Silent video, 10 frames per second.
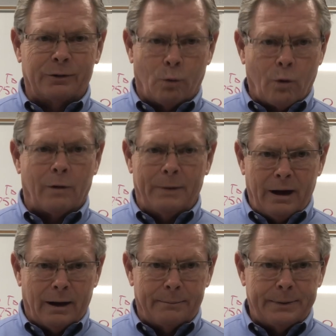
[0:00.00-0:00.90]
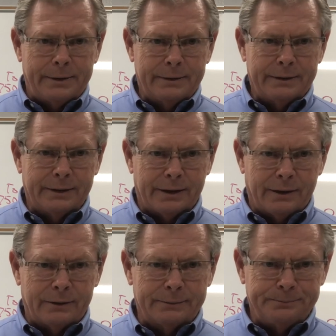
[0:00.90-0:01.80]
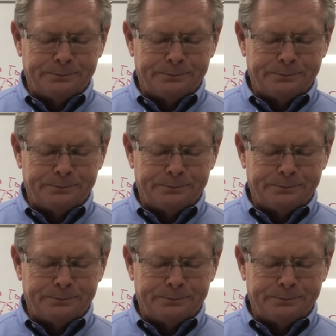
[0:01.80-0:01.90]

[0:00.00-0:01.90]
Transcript: warm up, you know?